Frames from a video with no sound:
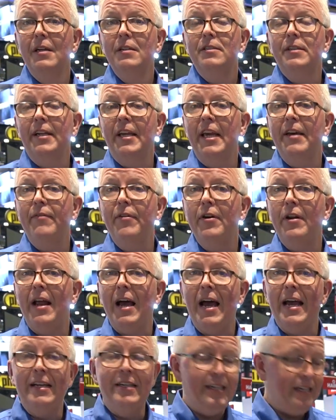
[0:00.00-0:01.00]
To give you an
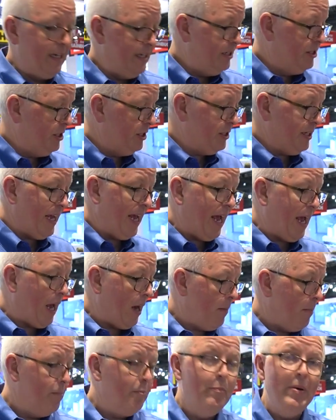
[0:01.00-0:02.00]
idea just
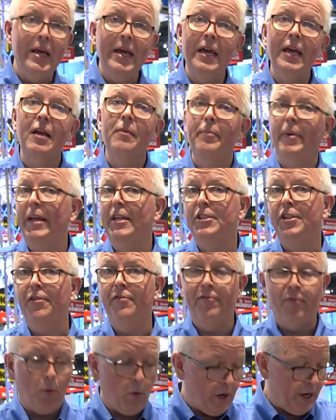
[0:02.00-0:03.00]
how big
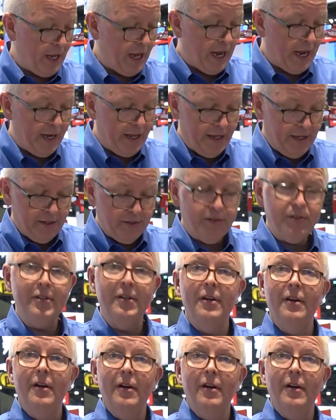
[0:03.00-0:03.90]
PG-48 is,